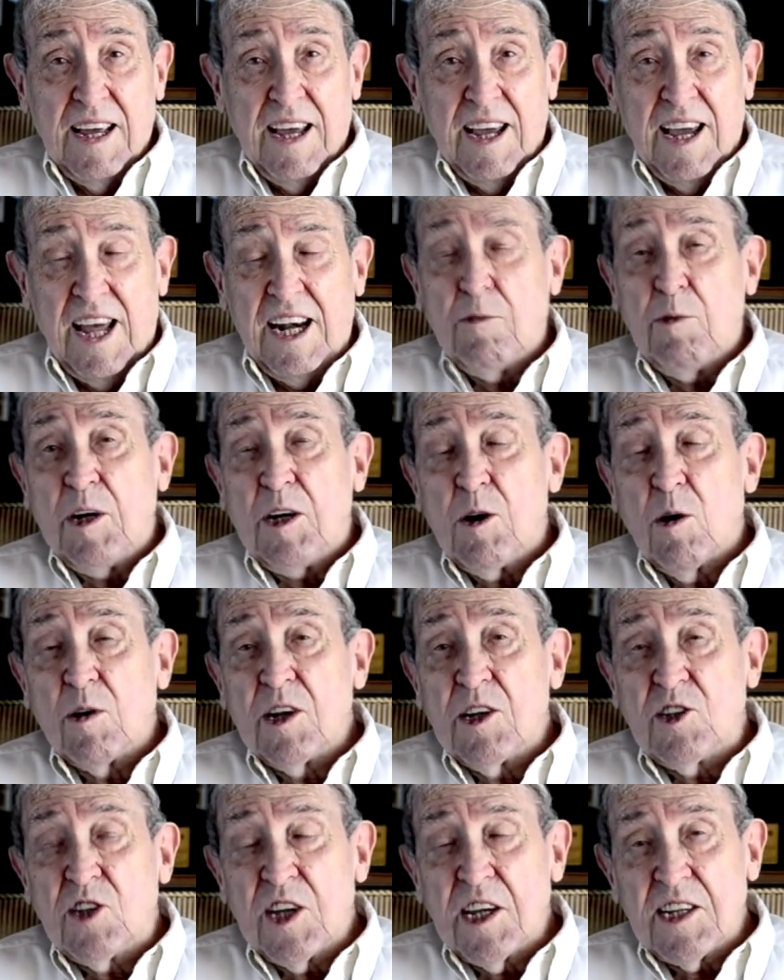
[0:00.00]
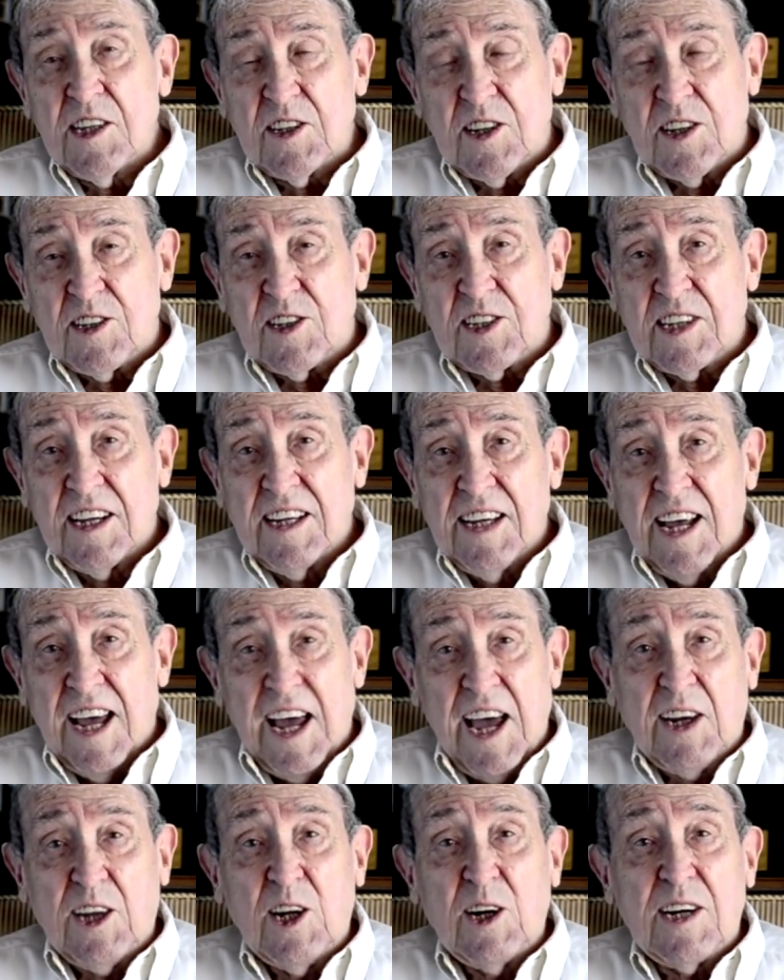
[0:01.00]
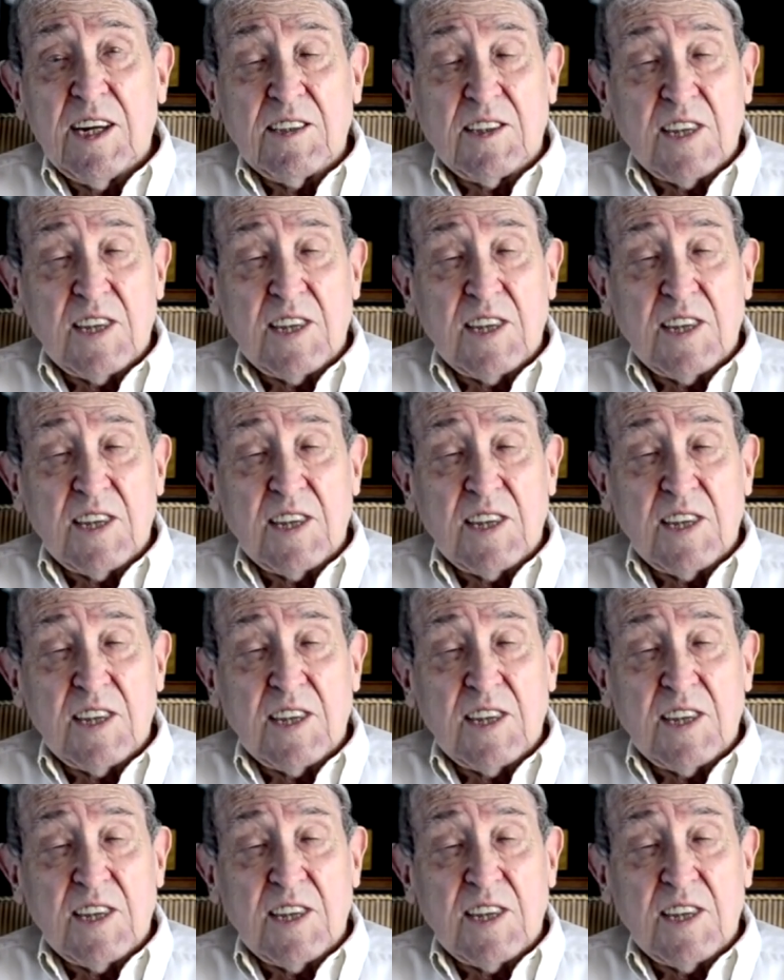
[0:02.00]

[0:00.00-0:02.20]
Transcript: And if we go to Genesis and look at